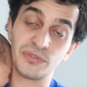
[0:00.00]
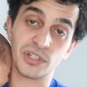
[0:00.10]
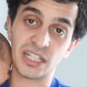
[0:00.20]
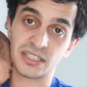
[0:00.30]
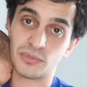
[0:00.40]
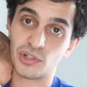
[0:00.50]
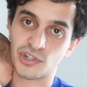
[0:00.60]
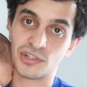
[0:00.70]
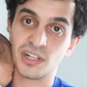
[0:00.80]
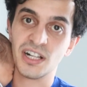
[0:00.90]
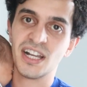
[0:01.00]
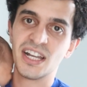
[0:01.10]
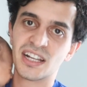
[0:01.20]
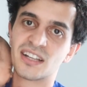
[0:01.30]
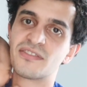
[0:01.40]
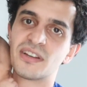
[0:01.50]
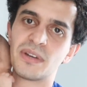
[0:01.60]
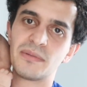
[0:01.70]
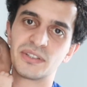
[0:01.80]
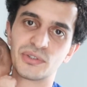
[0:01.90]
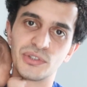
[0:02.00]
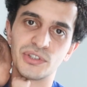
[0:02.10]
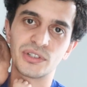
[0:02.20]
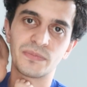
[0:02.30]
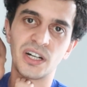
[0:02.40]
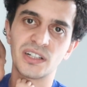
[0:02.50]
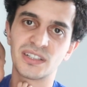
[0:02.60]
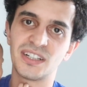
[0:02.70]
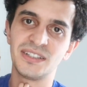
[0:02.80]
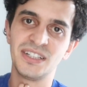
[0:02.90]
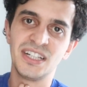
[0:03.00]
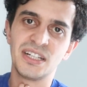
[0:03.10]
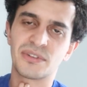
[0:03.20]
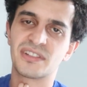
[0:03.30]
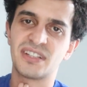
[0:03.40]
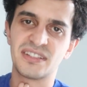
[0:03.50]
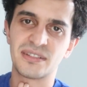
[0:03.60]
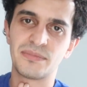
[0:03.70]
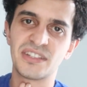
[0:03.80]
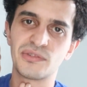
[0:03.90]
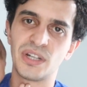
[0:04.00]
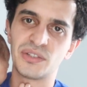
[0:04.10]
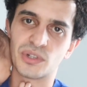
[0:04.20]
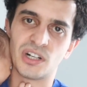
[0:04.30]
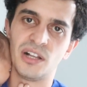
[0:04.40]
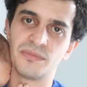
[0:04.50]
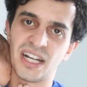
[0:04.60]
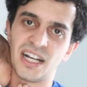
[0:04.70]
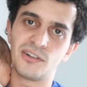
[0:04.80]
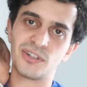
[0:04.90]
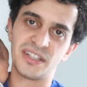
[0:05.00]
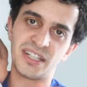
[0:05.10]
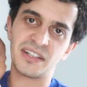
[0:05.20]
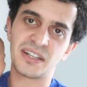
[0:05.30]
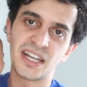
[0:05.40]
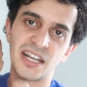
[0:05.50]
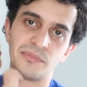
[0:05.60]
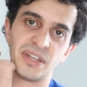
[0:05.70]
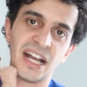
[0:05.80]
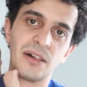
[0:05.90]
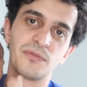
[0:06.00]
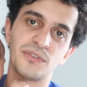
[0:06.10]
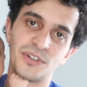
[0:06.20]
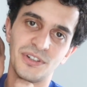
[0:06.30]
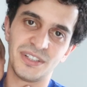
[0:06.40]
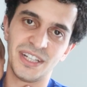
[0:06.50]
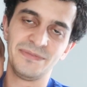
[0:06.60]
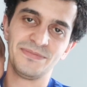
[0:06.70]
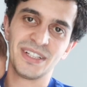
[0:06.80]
If you get emotional, give the baby to your partner, because that's the best way to calm down and then be helpful. Yeah.